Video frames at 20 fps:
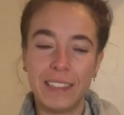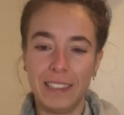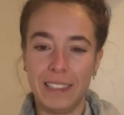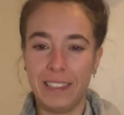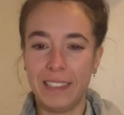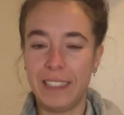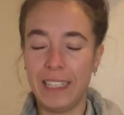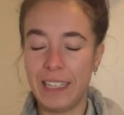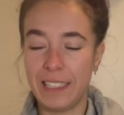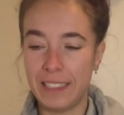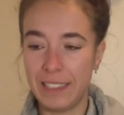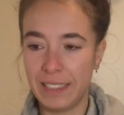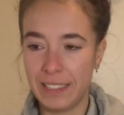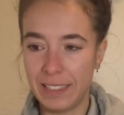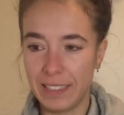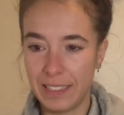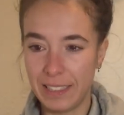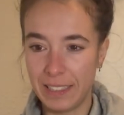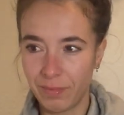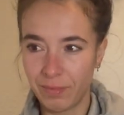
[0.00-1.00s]
is that
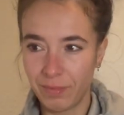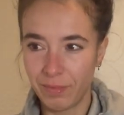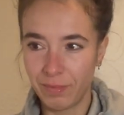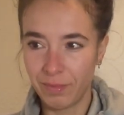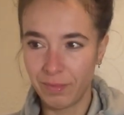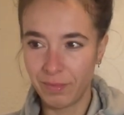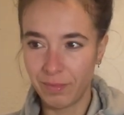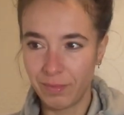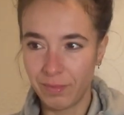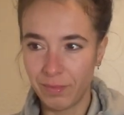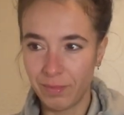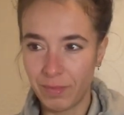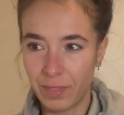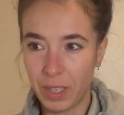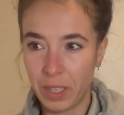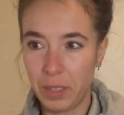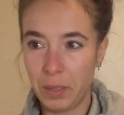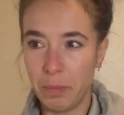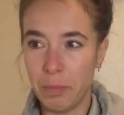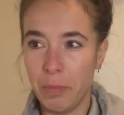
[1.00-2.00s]

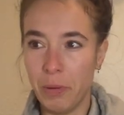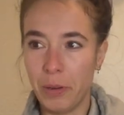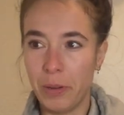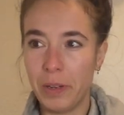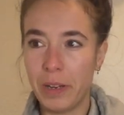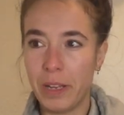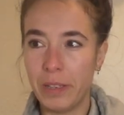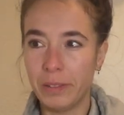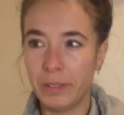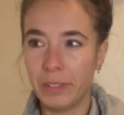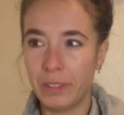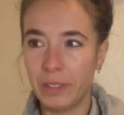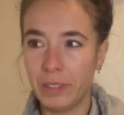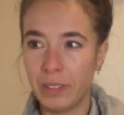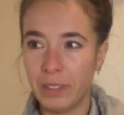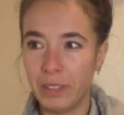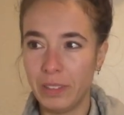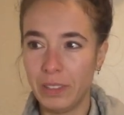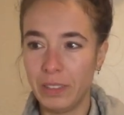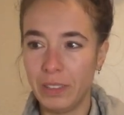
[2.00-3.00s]
a burnout
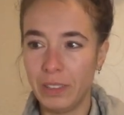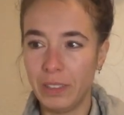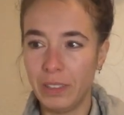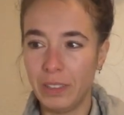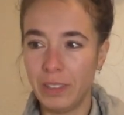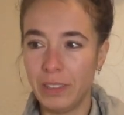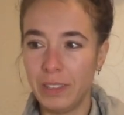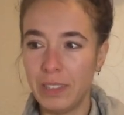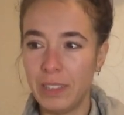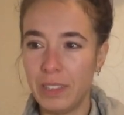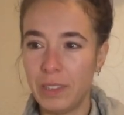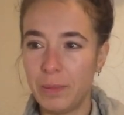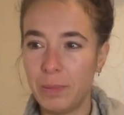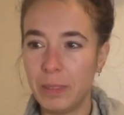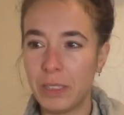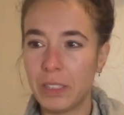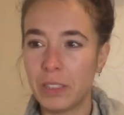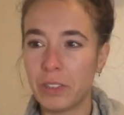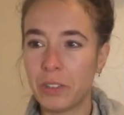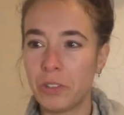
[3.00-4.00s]
is
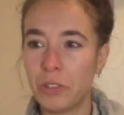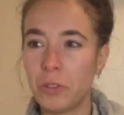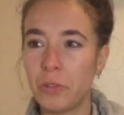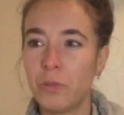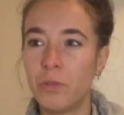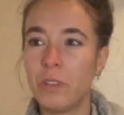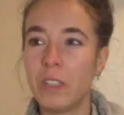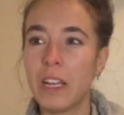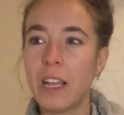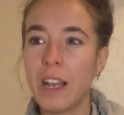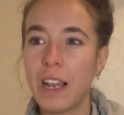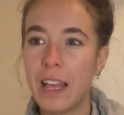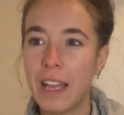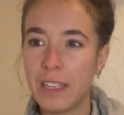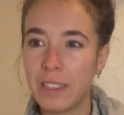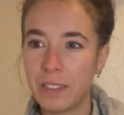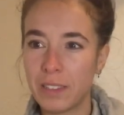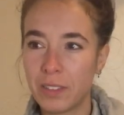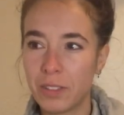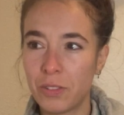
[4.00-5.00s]
because you
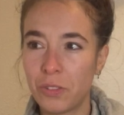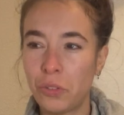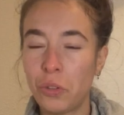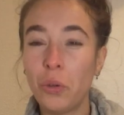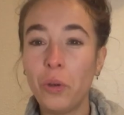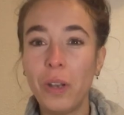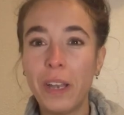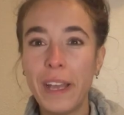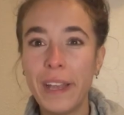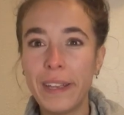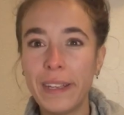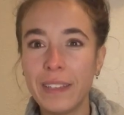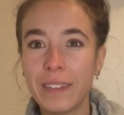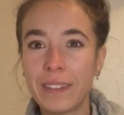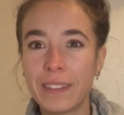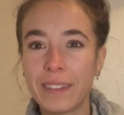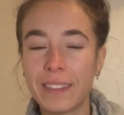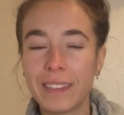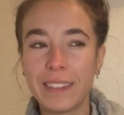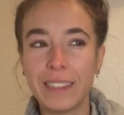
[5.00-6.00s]
realize too late
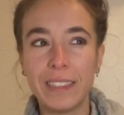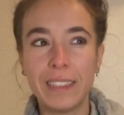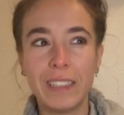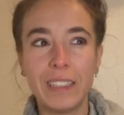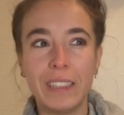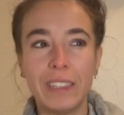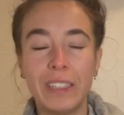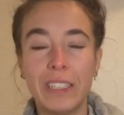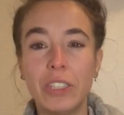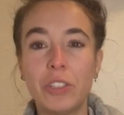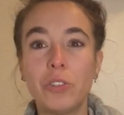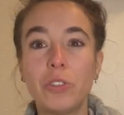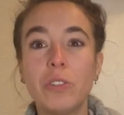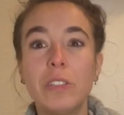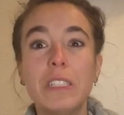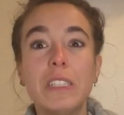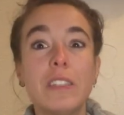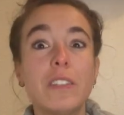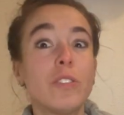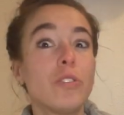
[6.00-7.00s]
that you
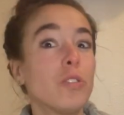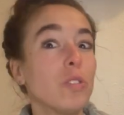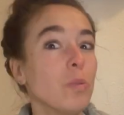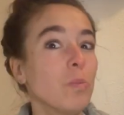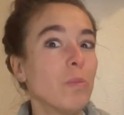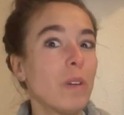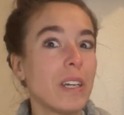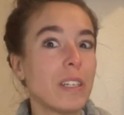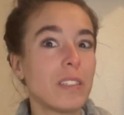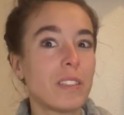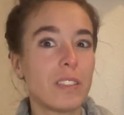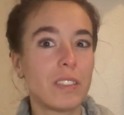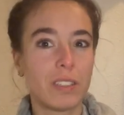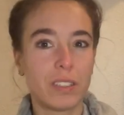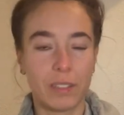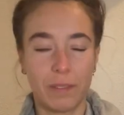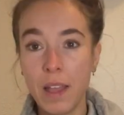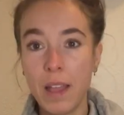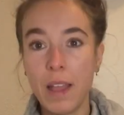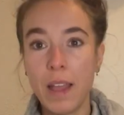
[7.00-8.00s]
did too much.
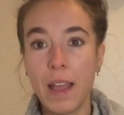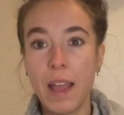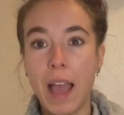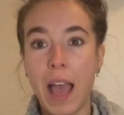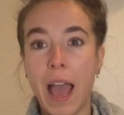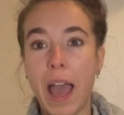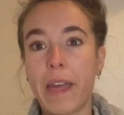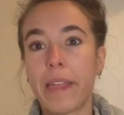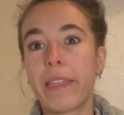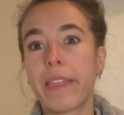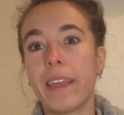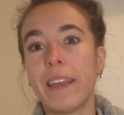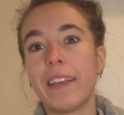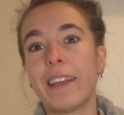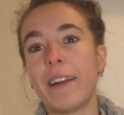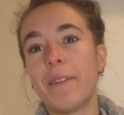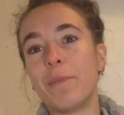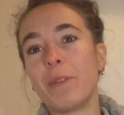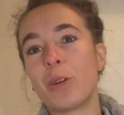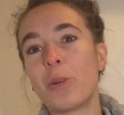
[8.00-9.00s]
I think
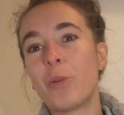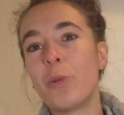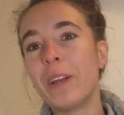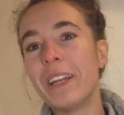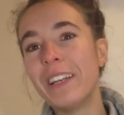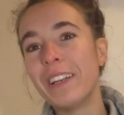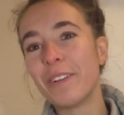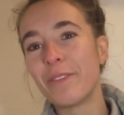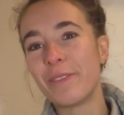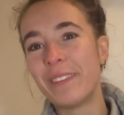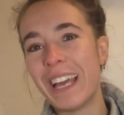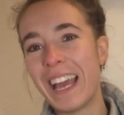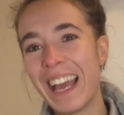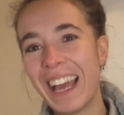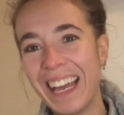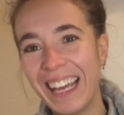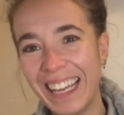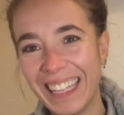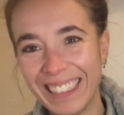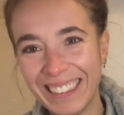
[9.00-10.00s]
I'm a queen of
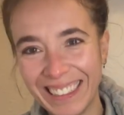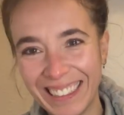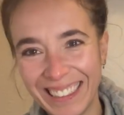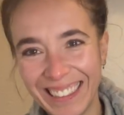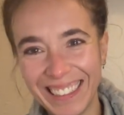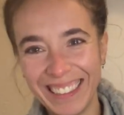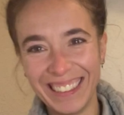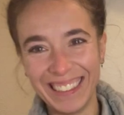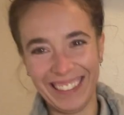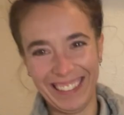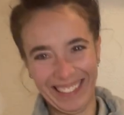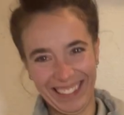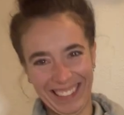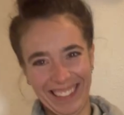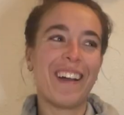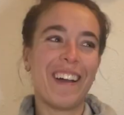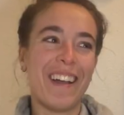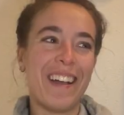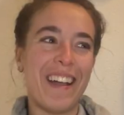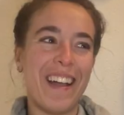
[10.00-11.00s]
that.
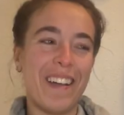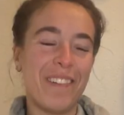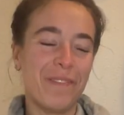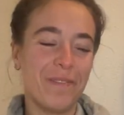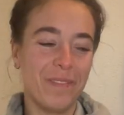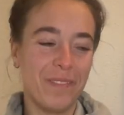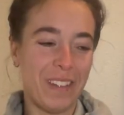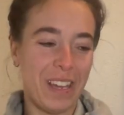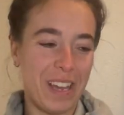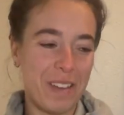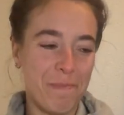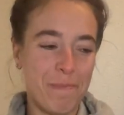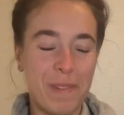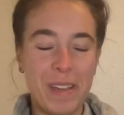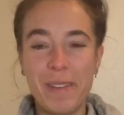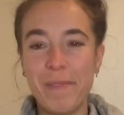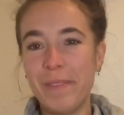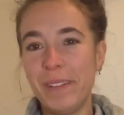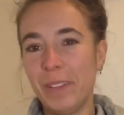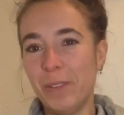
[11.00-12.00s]
I'm
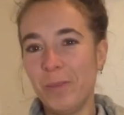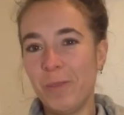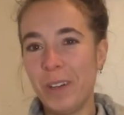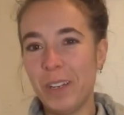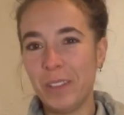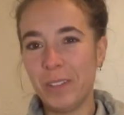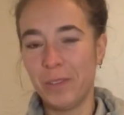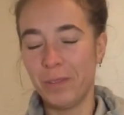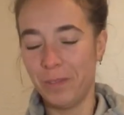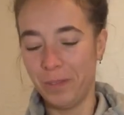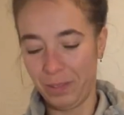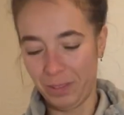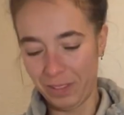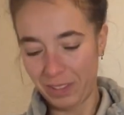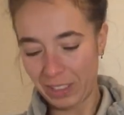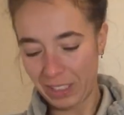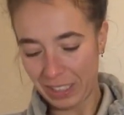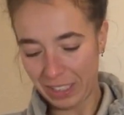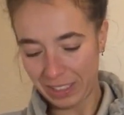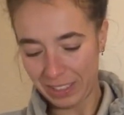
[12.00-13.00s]
maybe one of
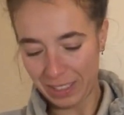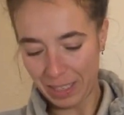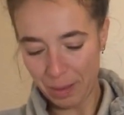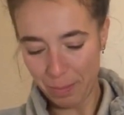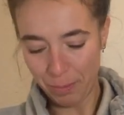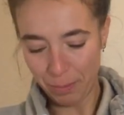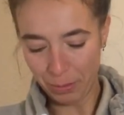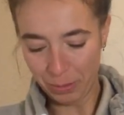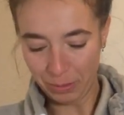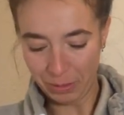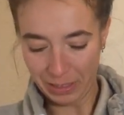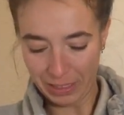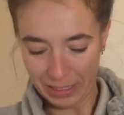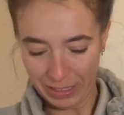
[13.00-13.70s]
an example